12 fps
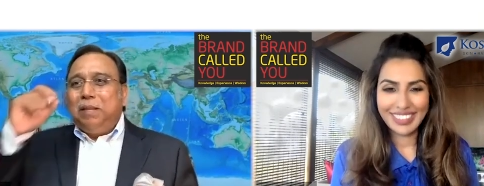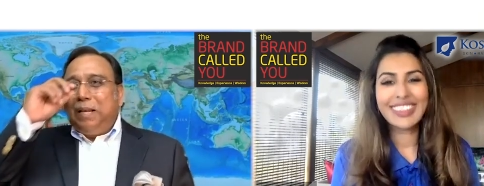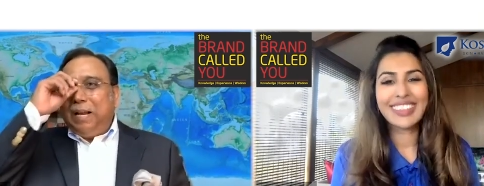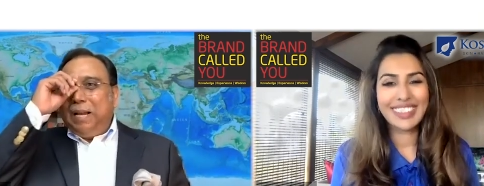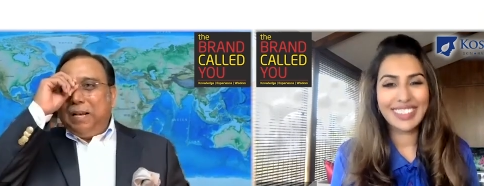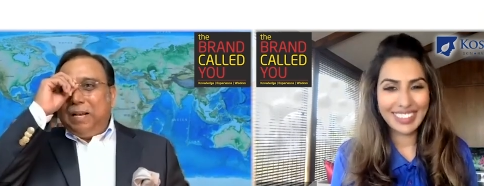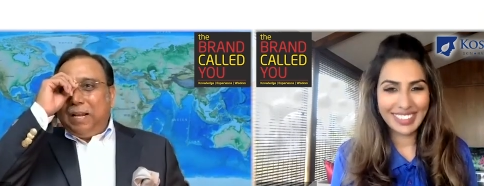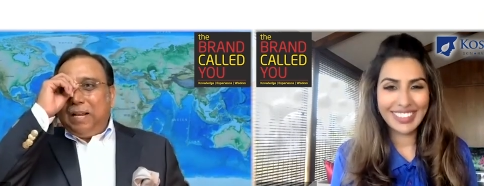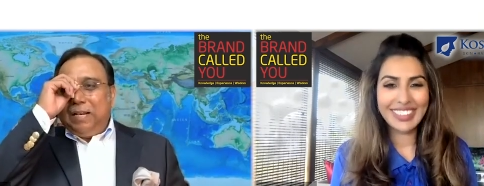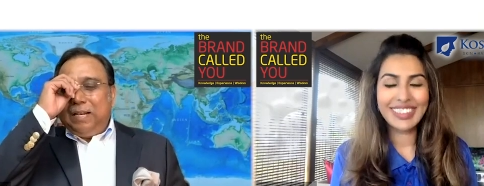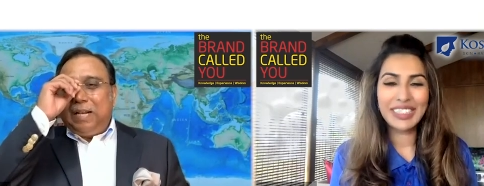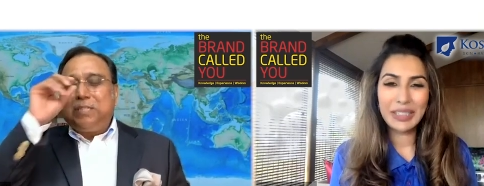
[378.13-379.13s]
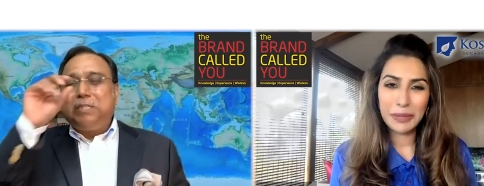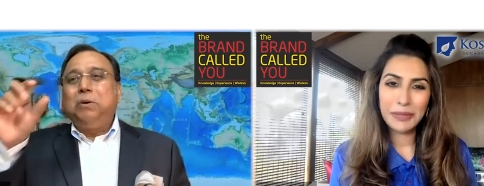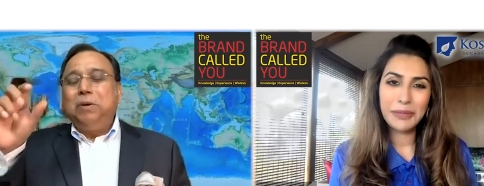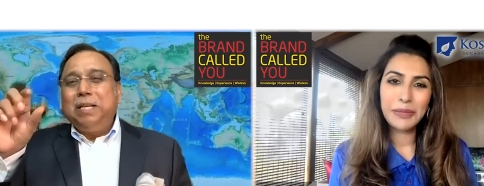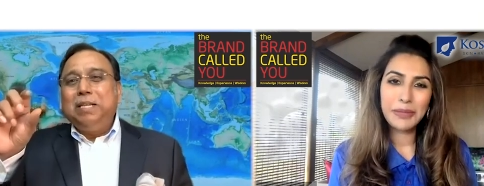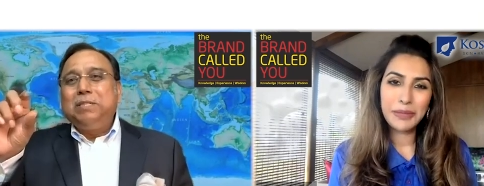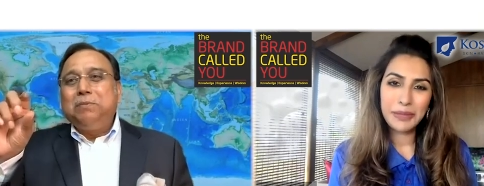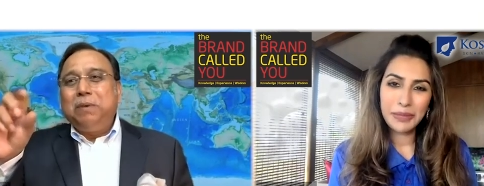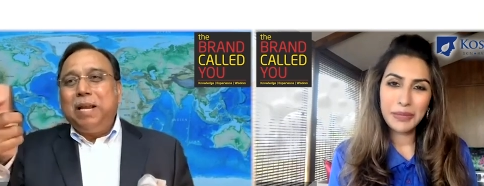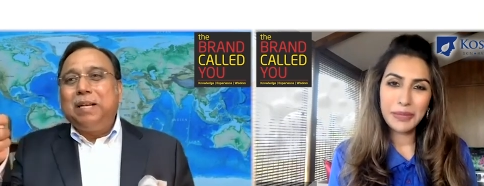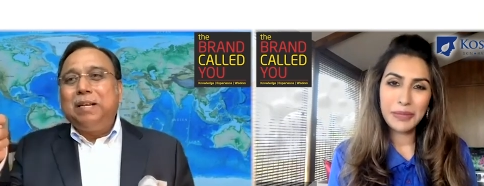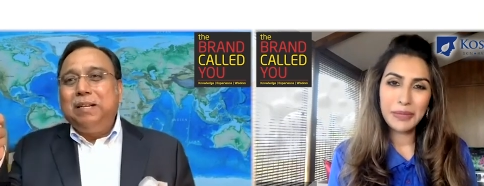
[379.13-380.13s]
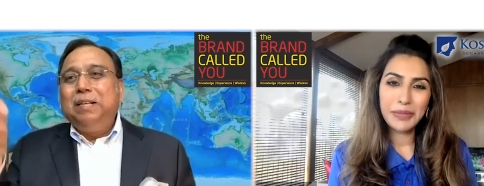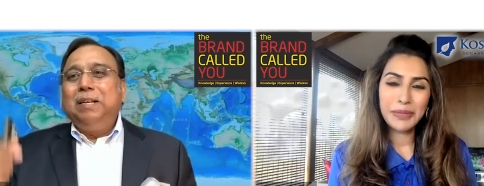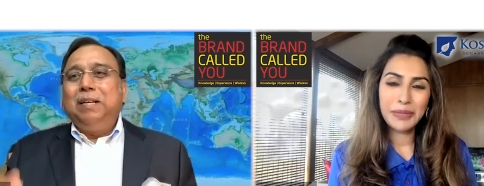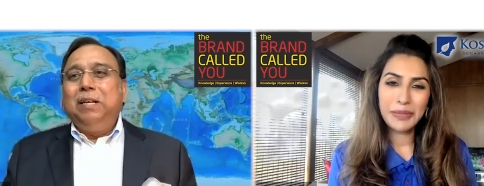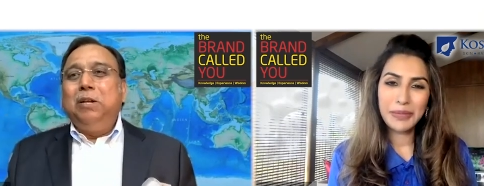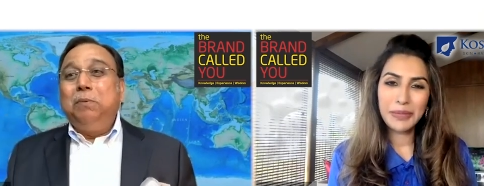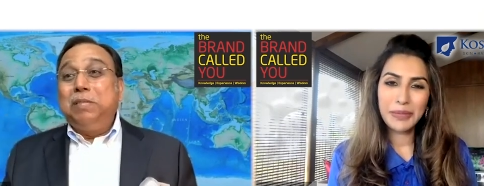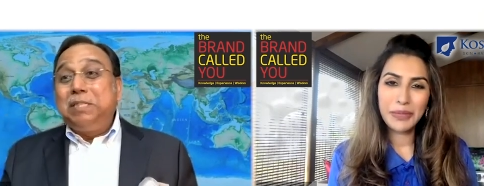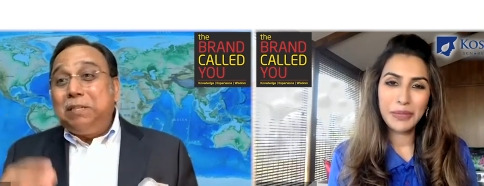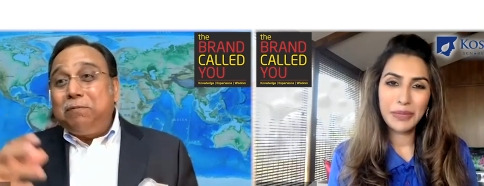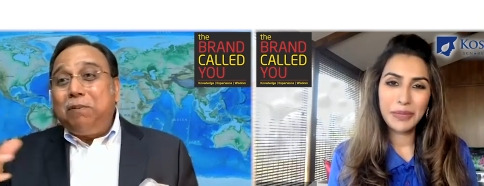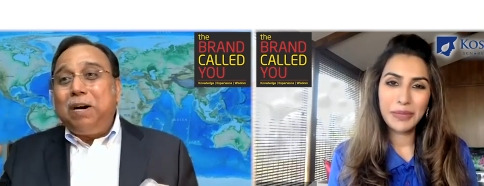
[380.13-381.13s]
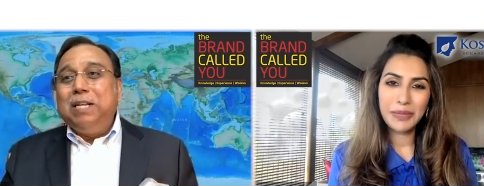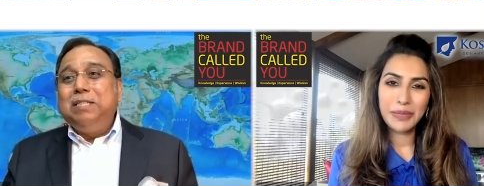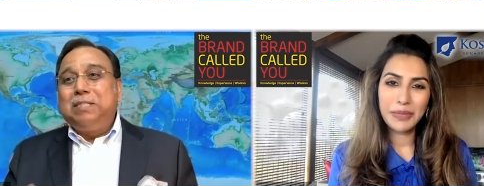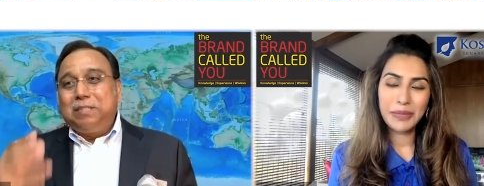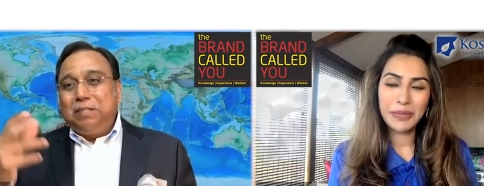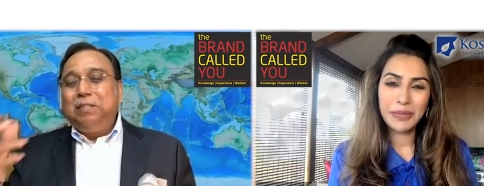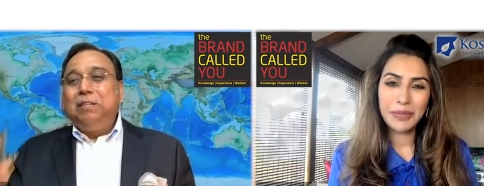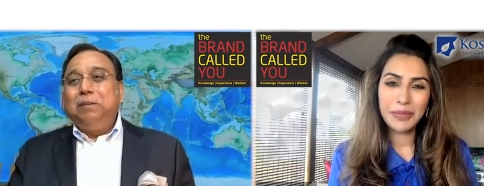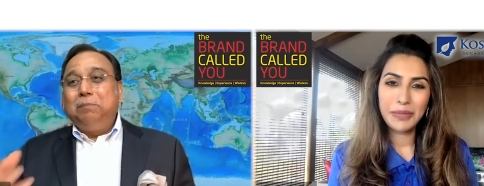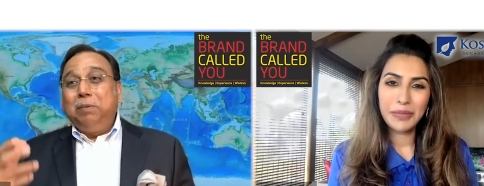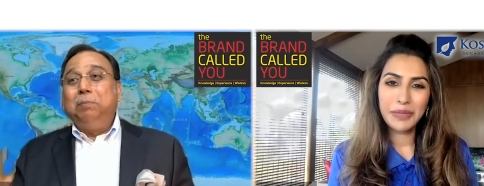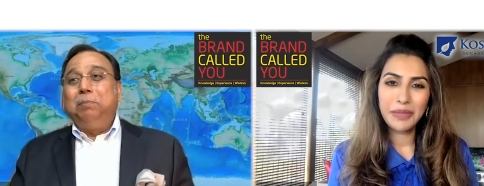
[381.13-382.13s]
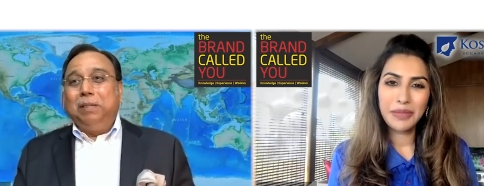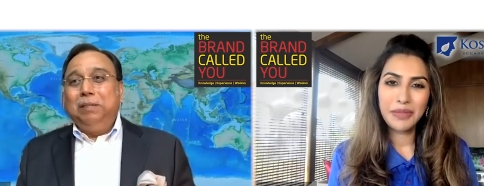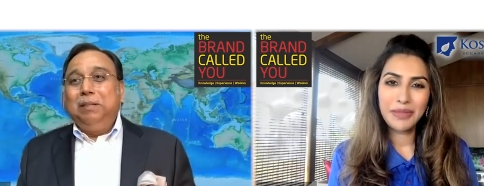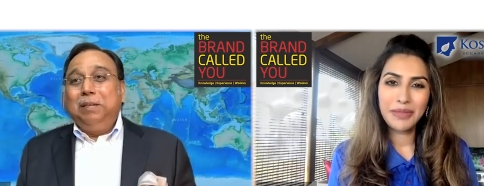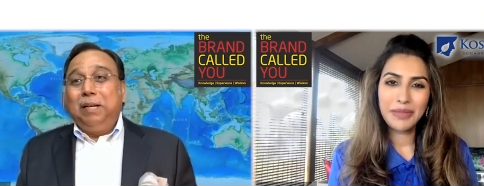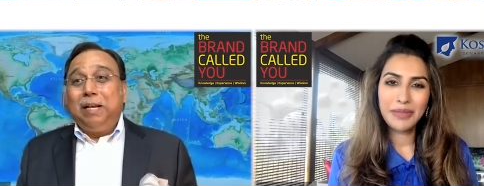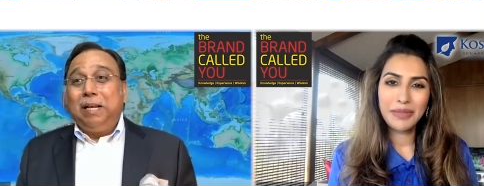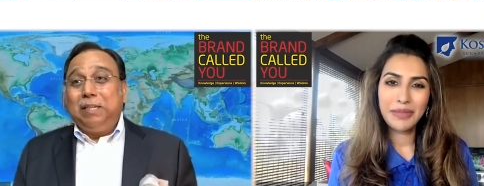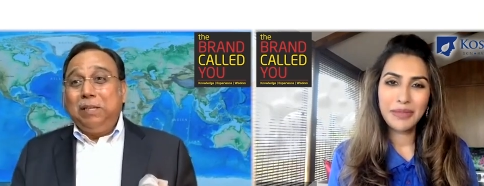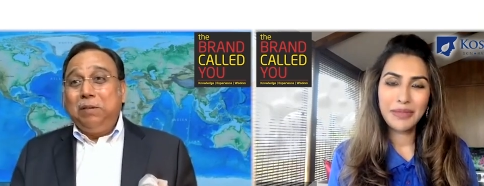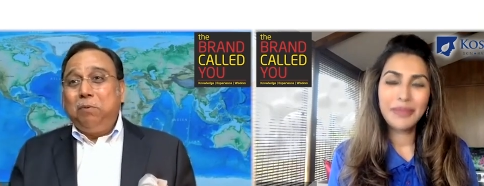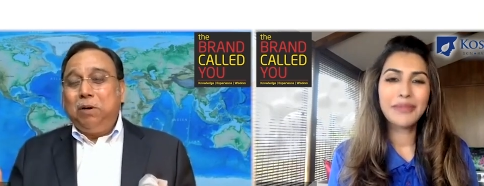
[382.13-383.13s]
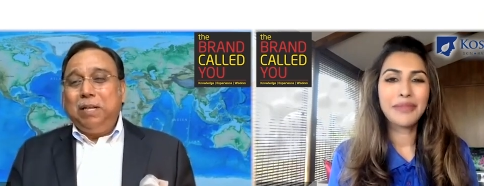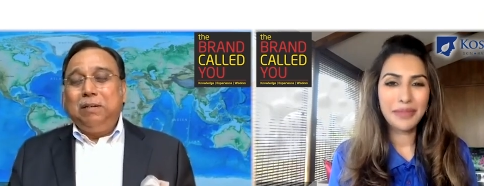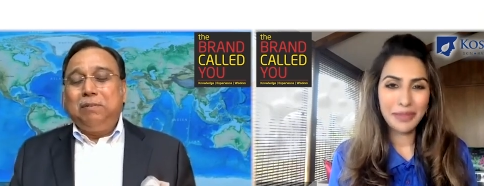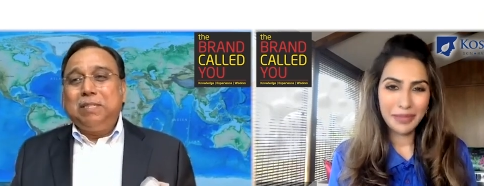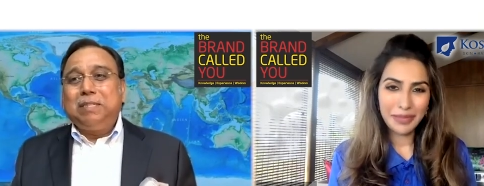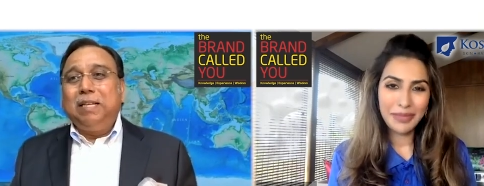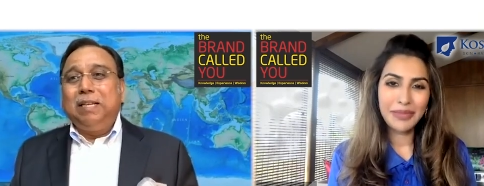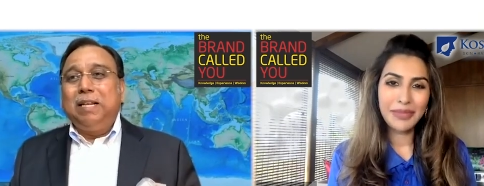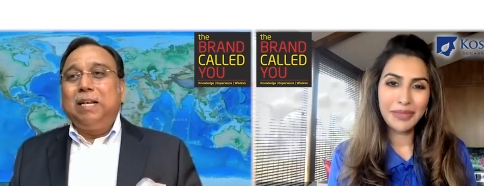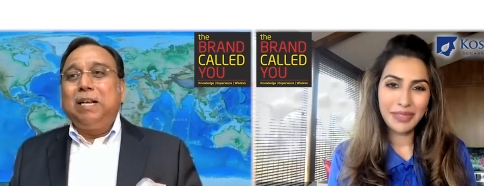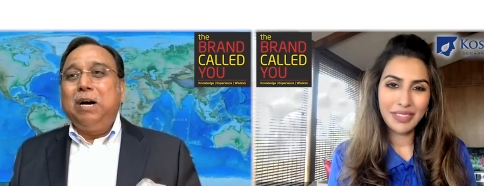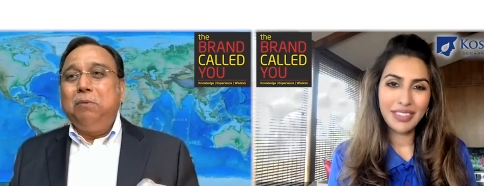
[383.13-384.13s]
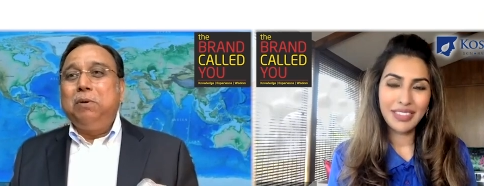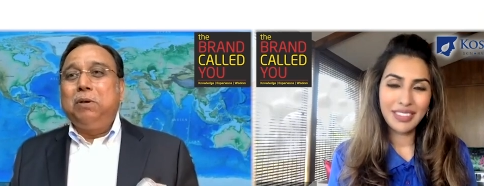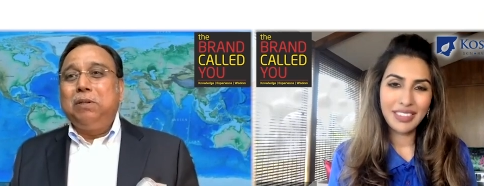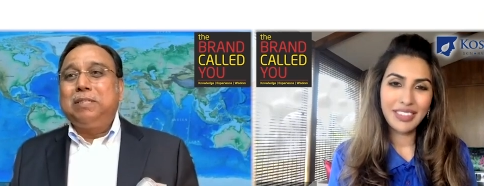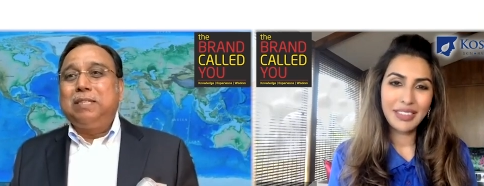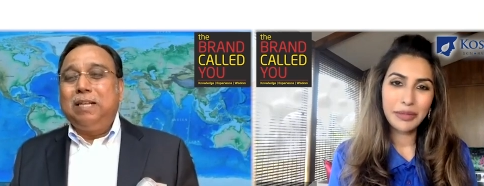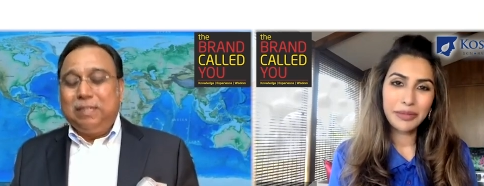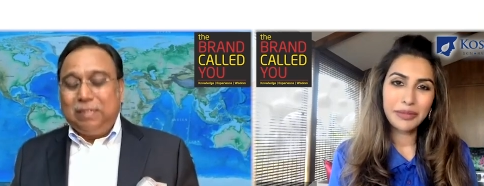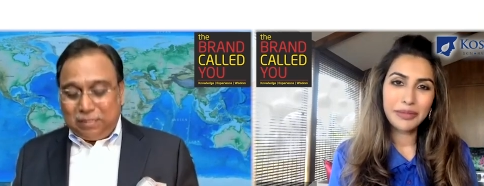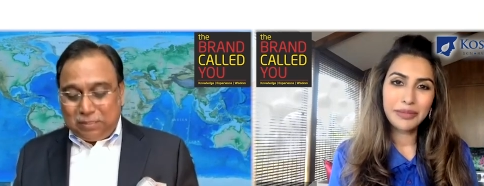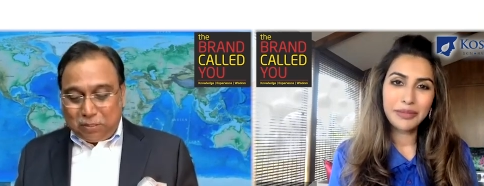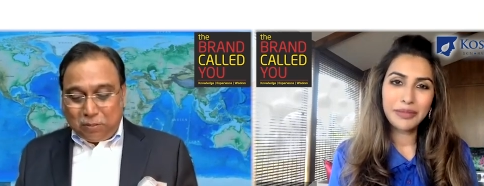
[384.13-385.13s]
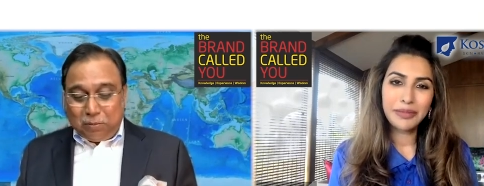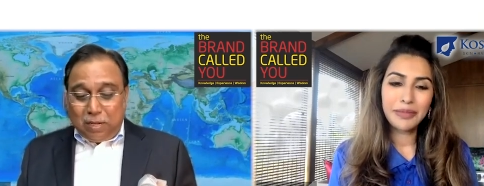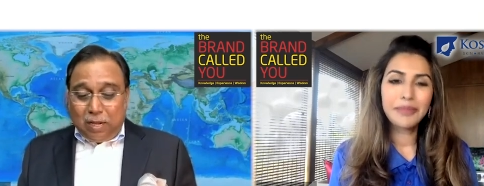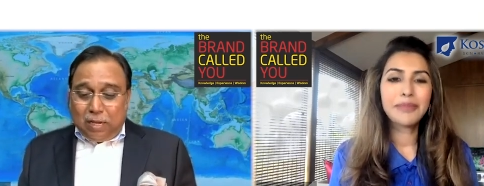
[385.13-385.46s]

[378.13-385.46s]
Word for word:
Speaker 1: And that story is where, you know, which defines people. And I think what interesting that how it all started. So